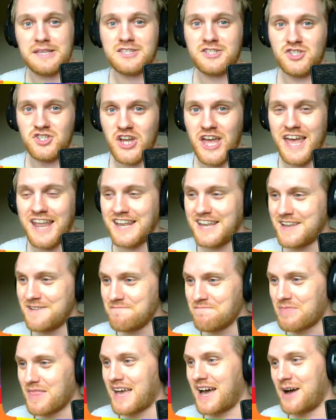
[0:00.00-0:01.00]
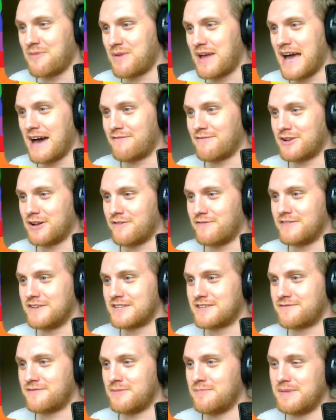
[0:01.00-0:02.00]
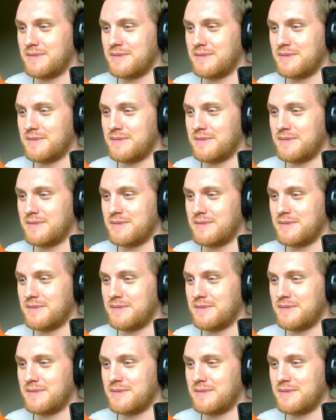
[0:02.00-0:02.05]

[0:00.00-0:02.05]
Miss Jen and we have an office